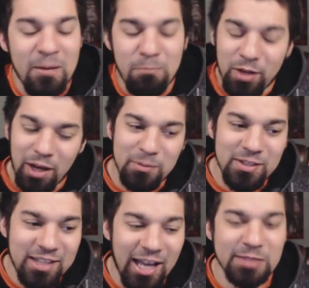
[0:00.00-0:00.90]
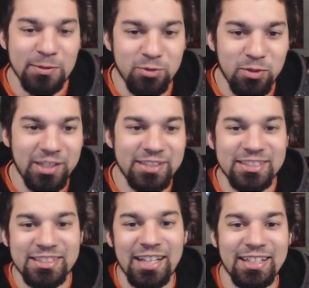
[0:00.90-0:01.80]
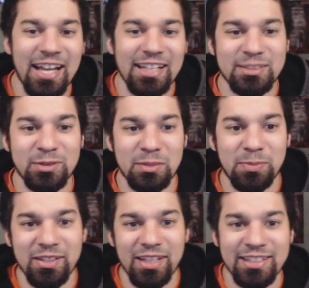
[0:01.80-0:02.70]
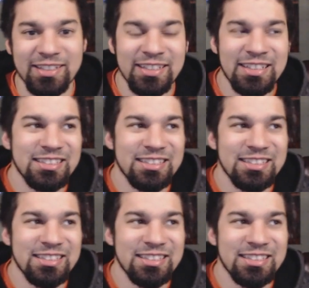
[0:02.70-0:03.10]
but, I mean, Cosmo's really, he's that guy that's supposed to be, like,